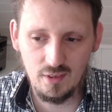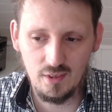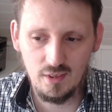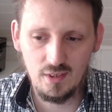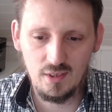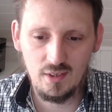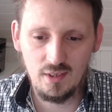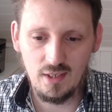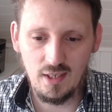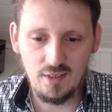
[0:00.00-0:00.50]

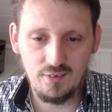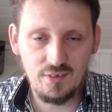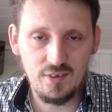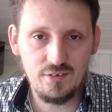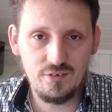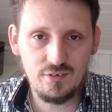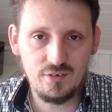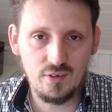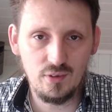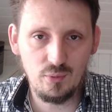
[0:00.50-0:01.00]
And
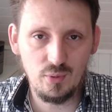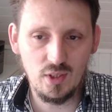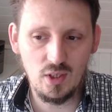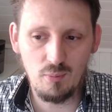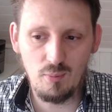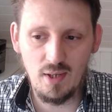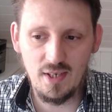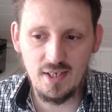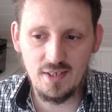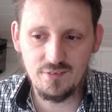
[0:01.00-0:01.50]
this
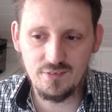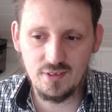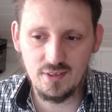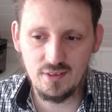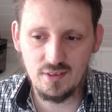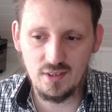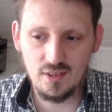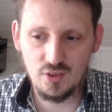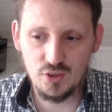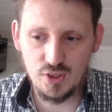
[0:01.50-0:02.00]
requires
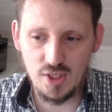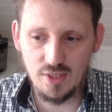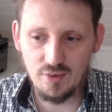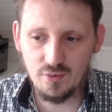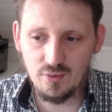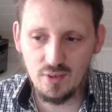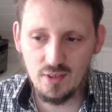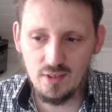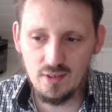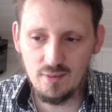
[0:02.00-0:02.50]
in
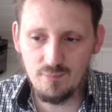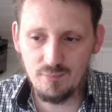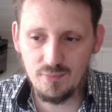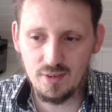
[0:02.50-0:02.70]
general